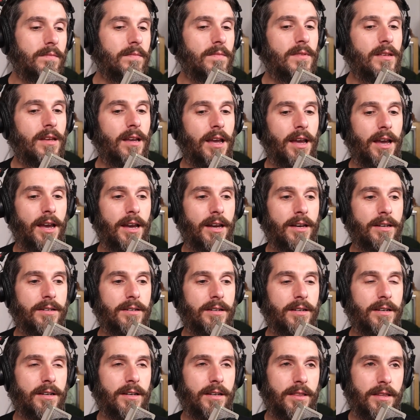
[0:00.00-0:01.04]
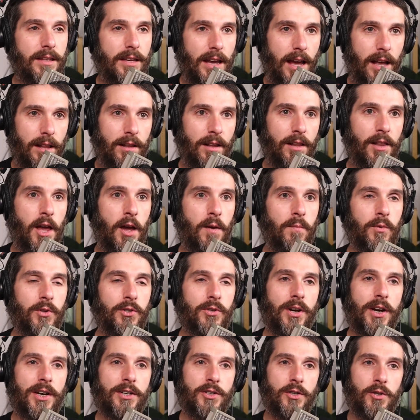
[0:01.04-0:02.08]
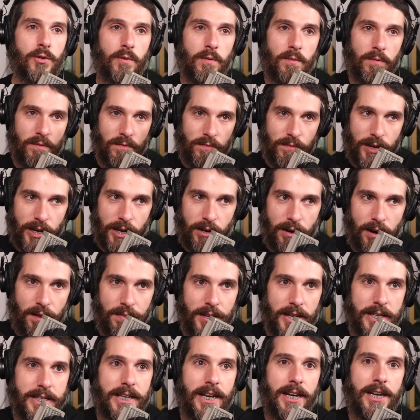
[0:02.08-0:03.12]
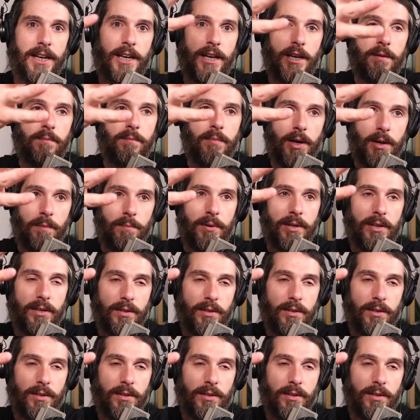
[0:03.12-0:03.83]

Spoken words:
and the LLM will try to figure out that data and pipe it